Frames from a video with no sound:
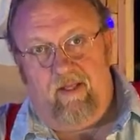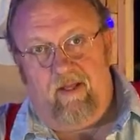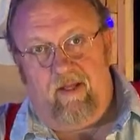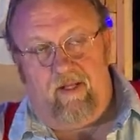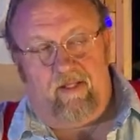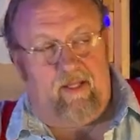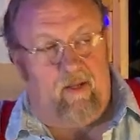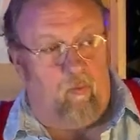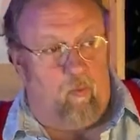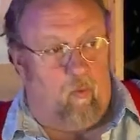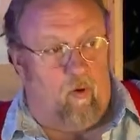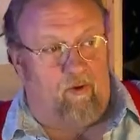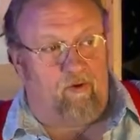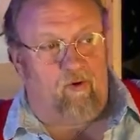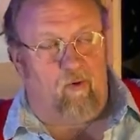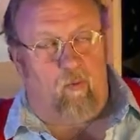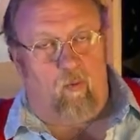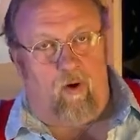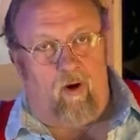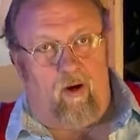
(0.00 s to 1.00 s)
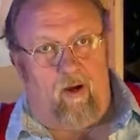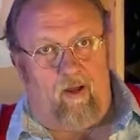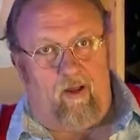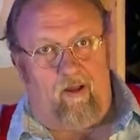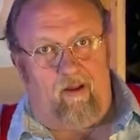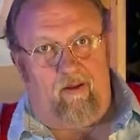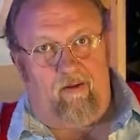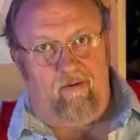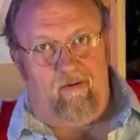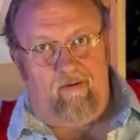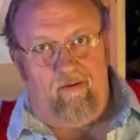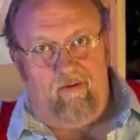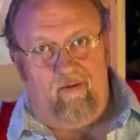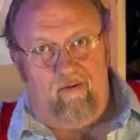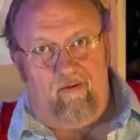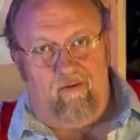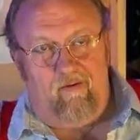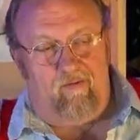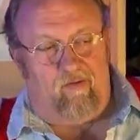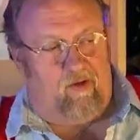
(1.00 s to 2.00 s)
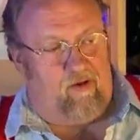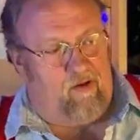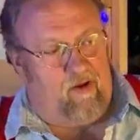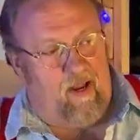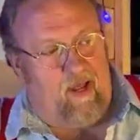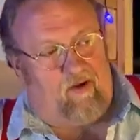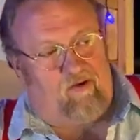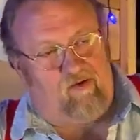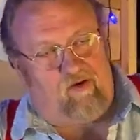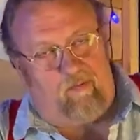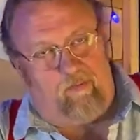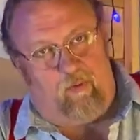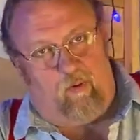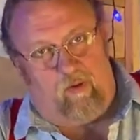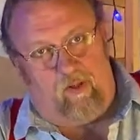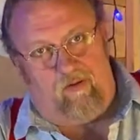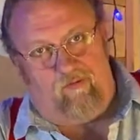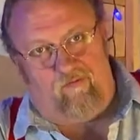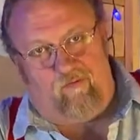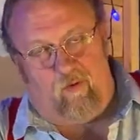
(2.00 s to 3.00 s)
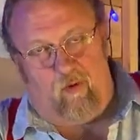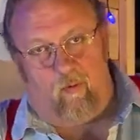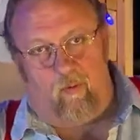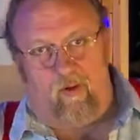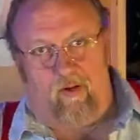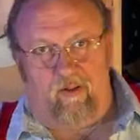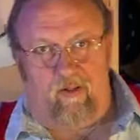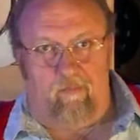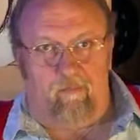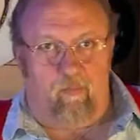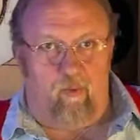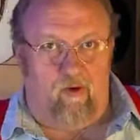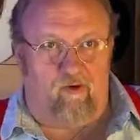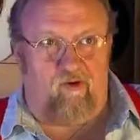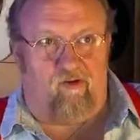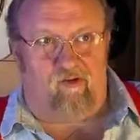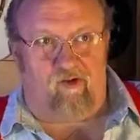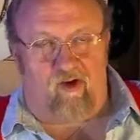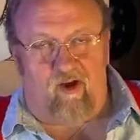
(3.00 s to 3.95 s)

And they wonder why the necks are pulling forward and the bridges are